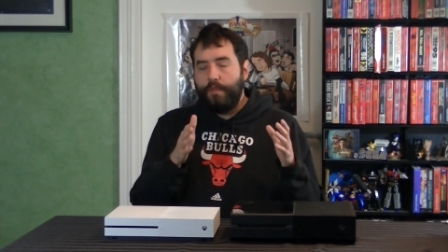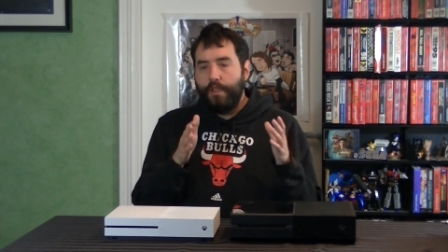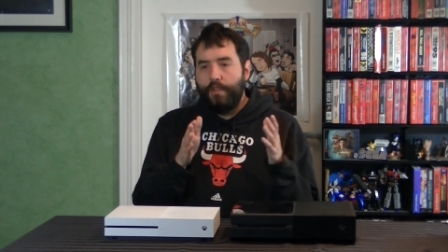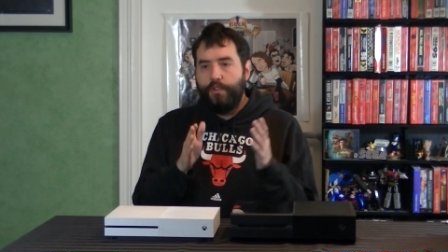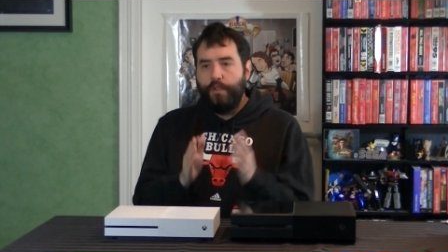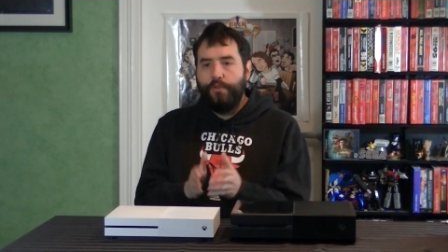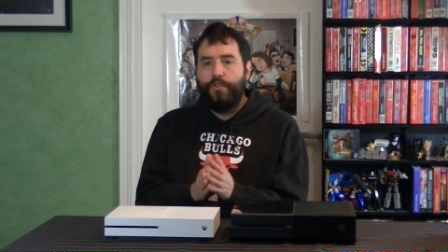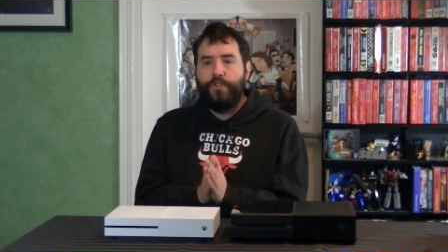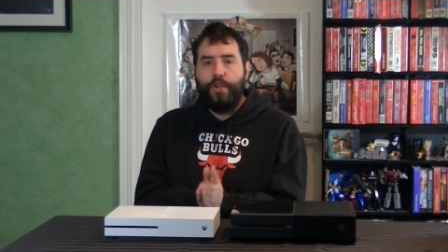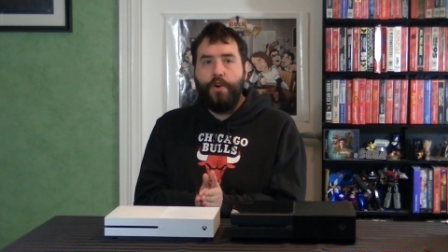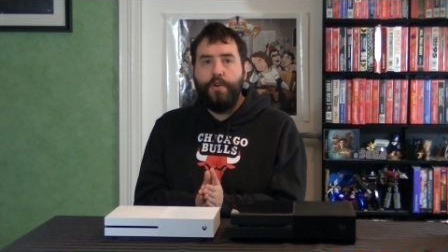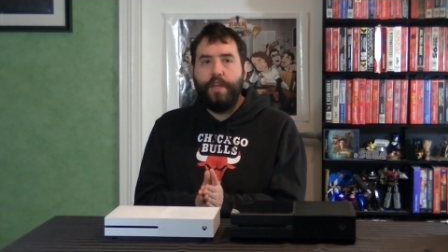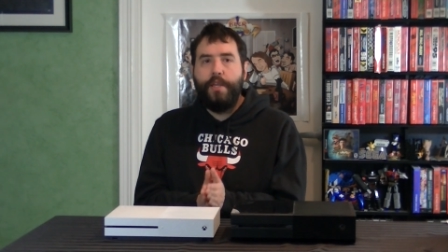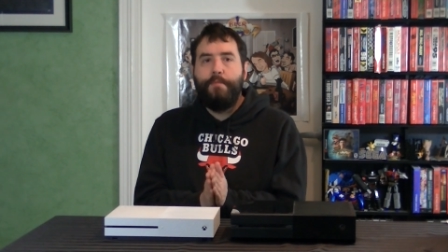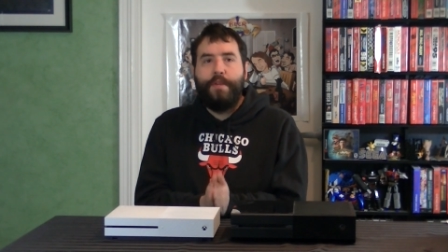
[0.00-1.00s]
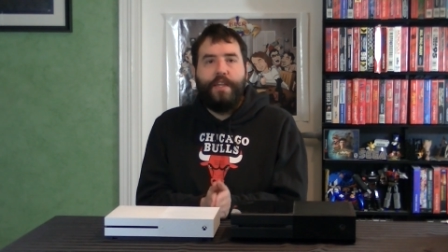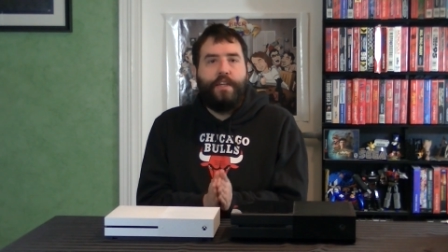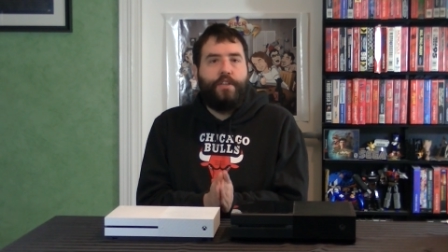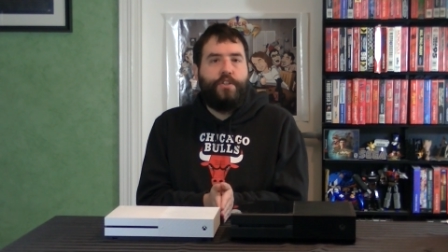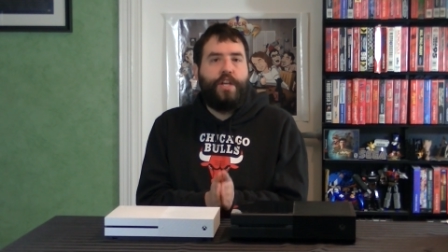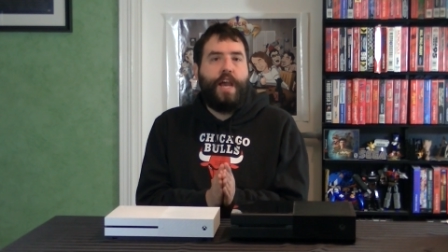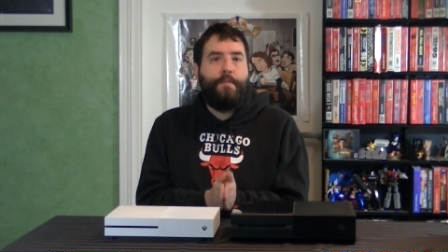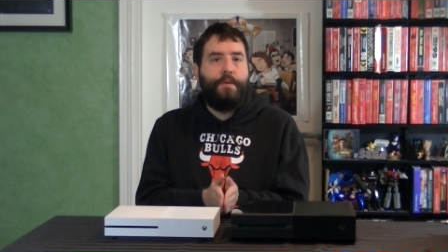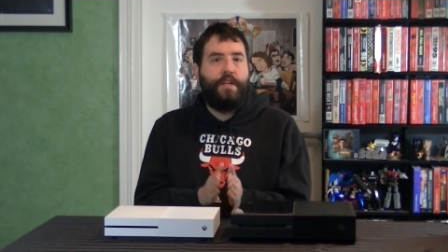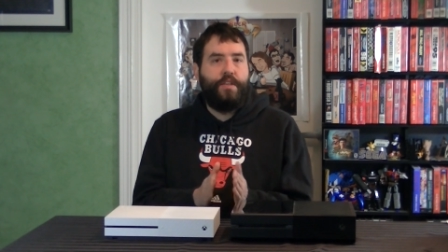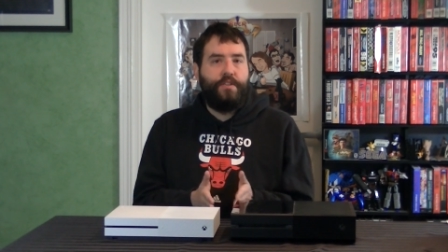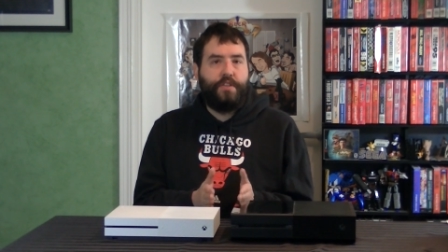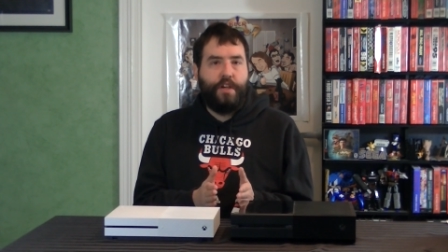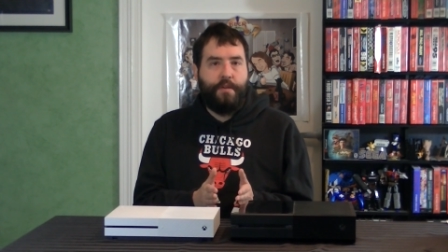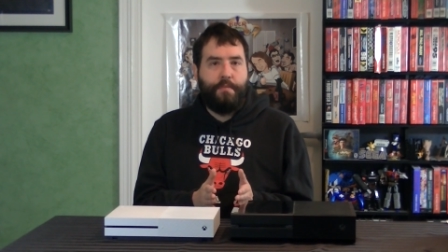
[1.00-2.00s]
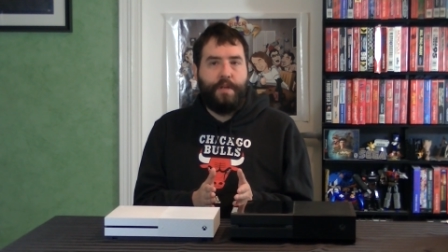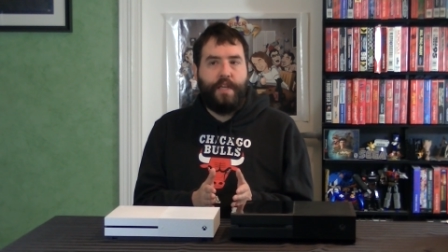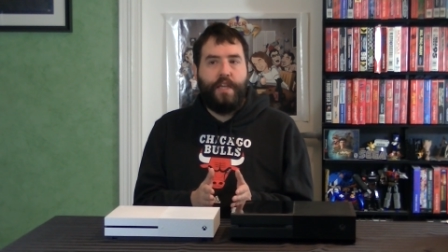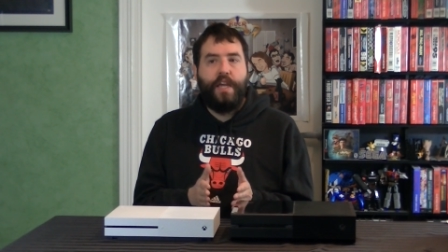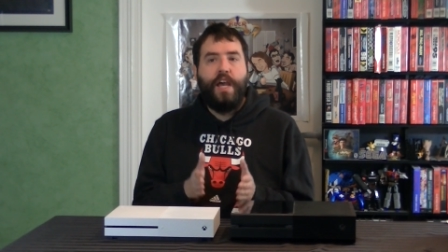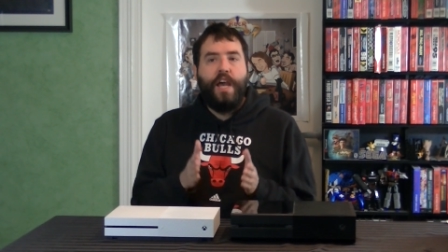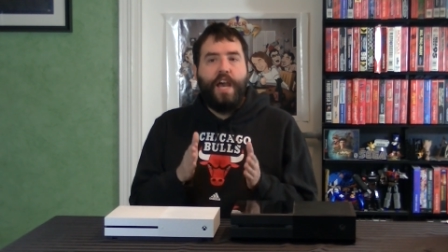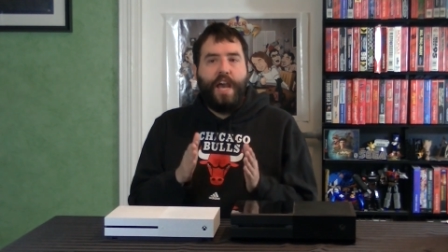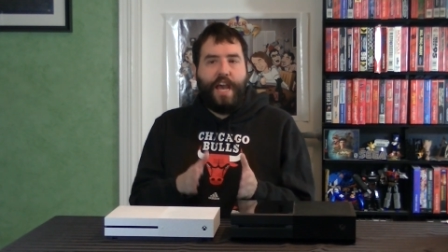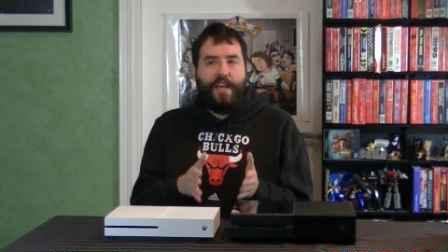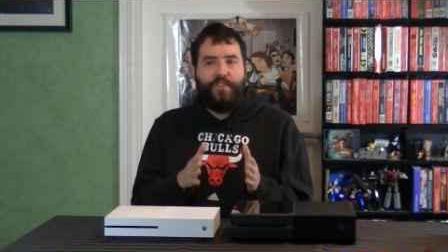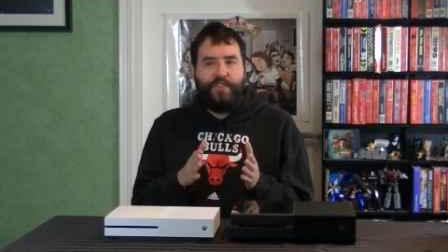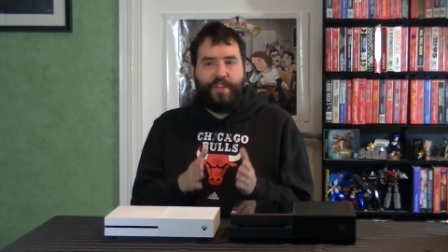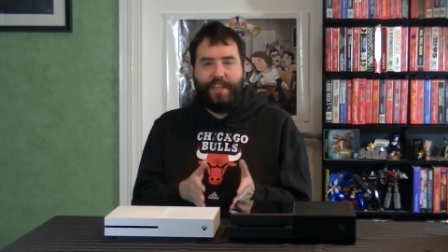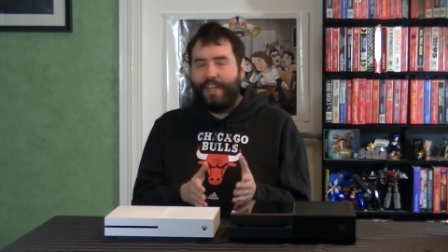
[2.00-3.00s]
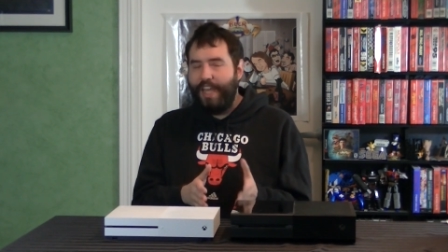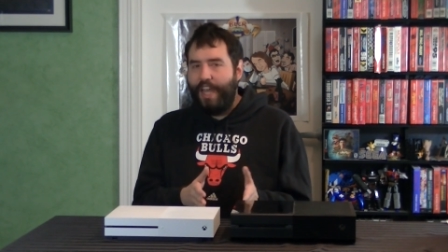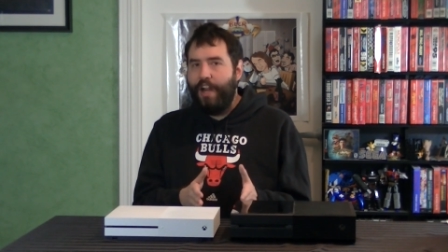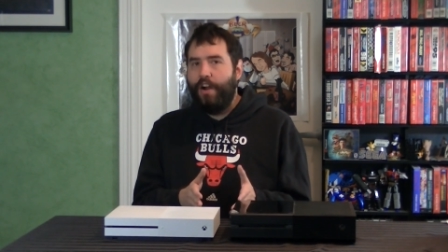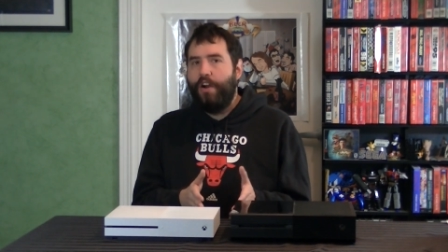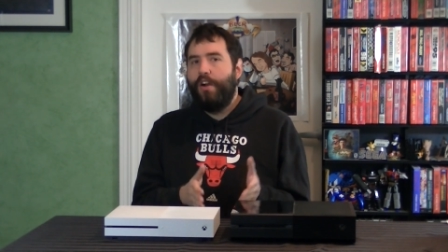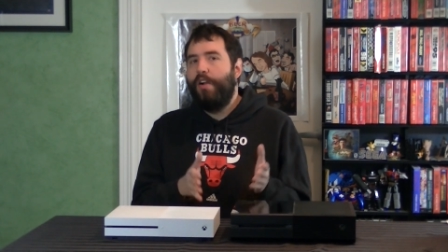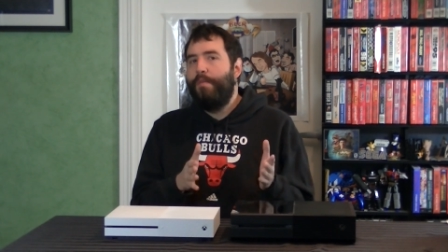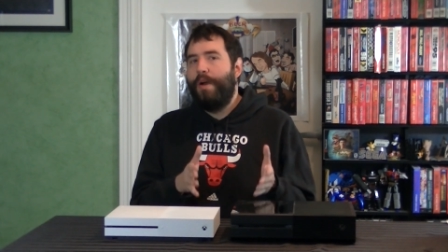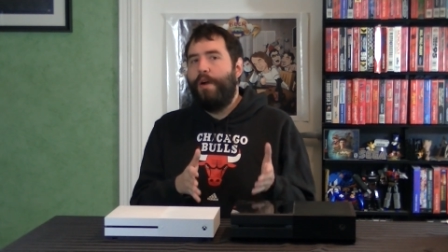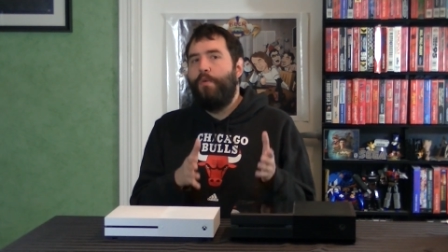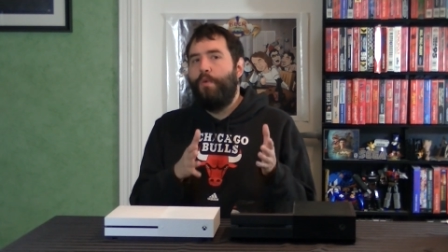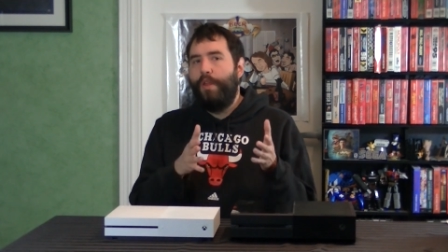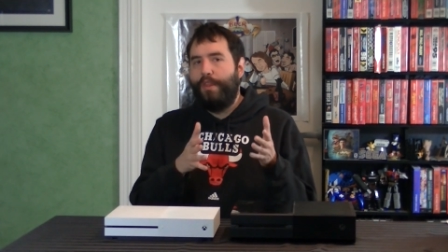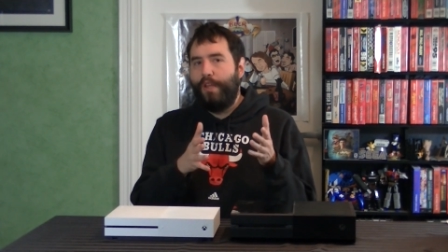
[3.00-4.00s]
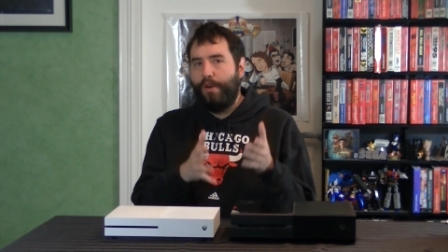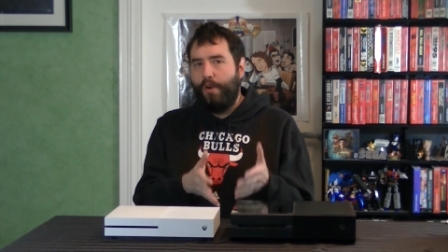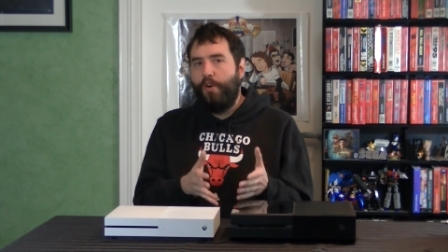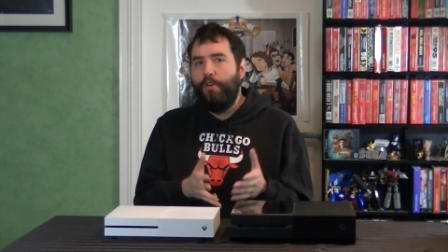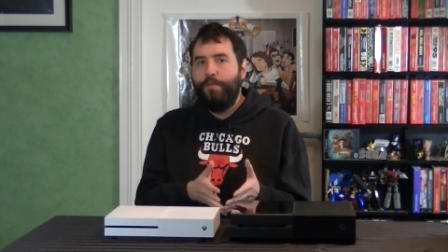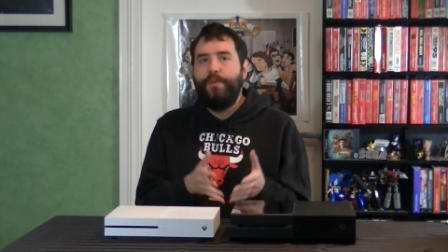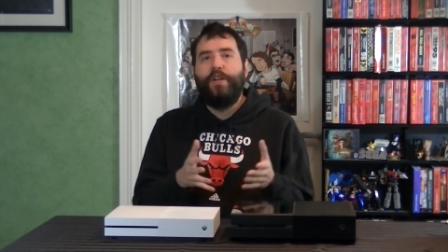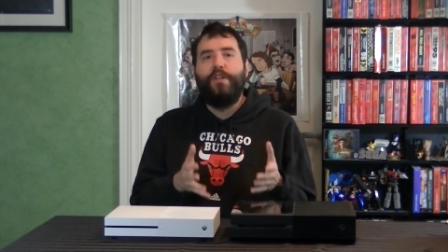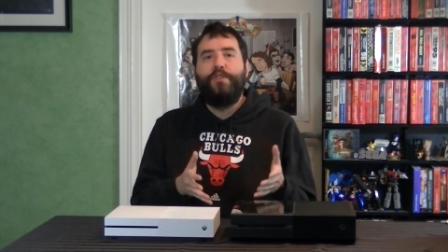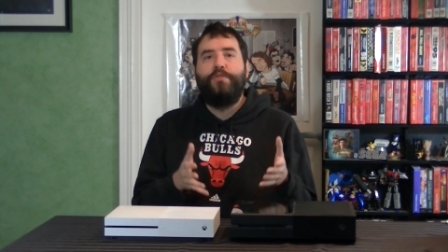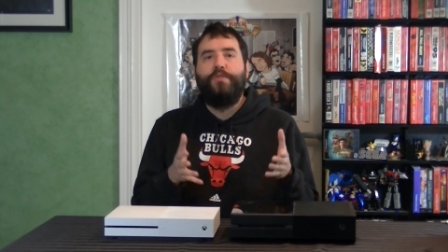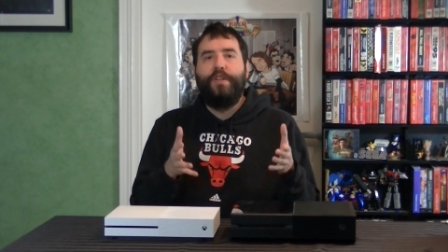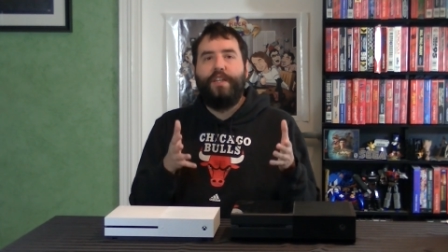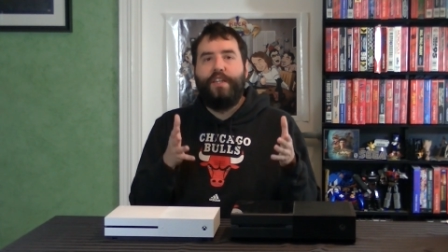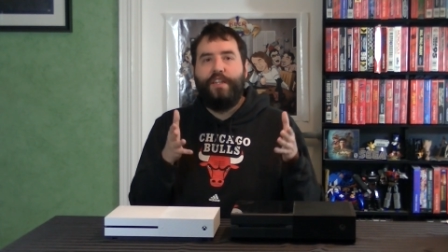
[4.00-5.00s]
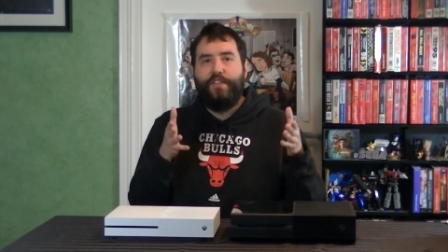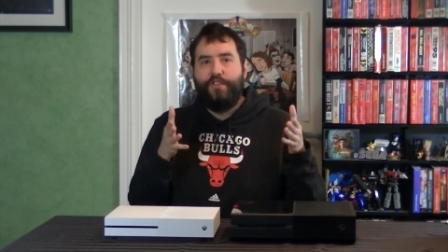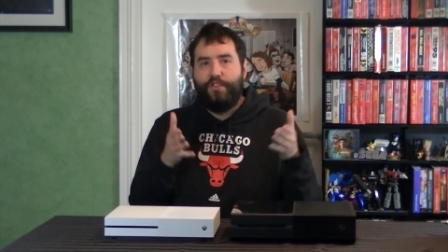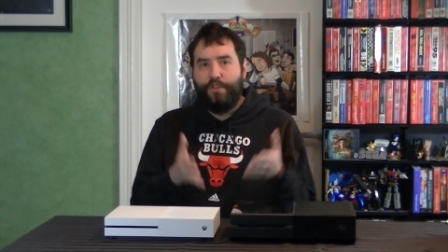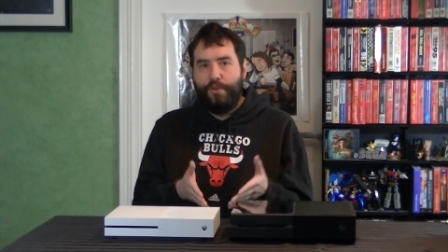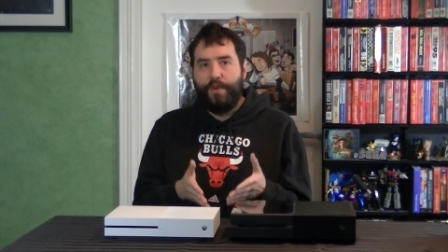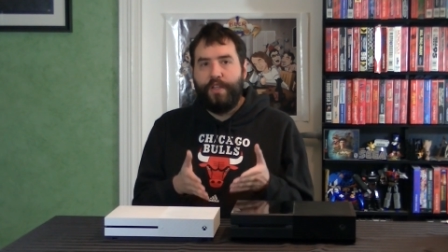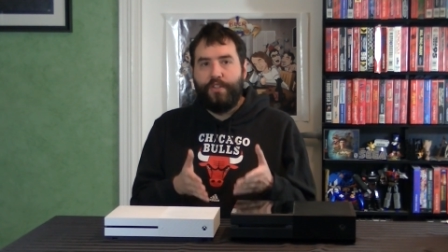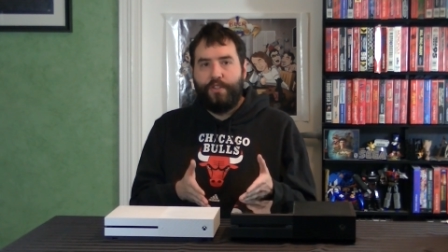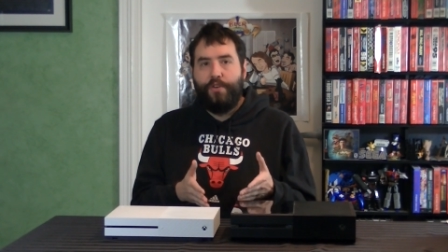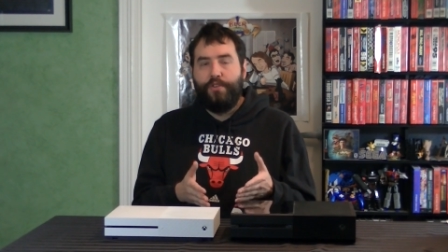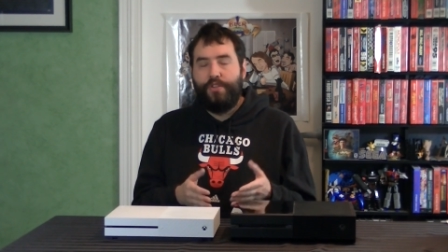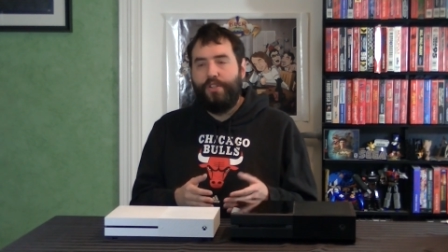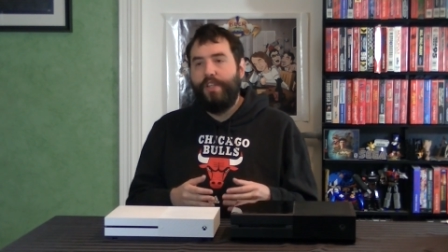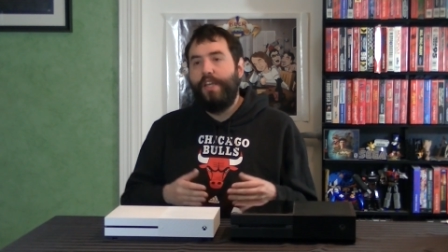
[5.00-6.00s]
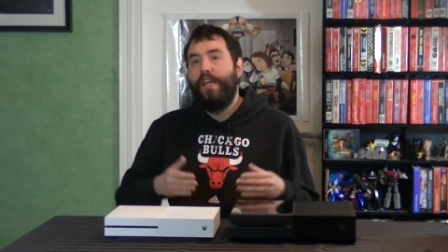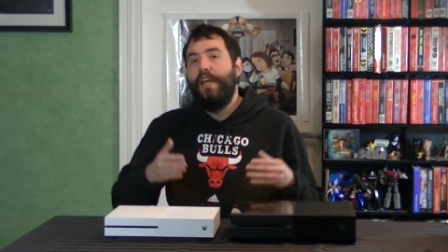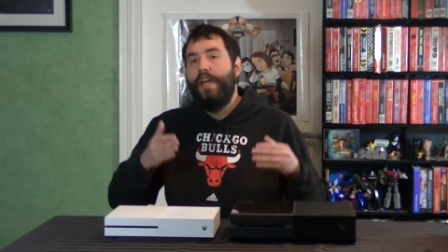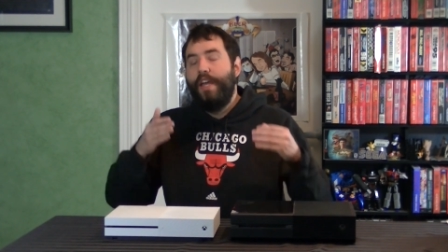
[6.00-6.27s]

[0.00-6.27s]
So Sony, being a Japanese company, has to care about what their home country is doing socially.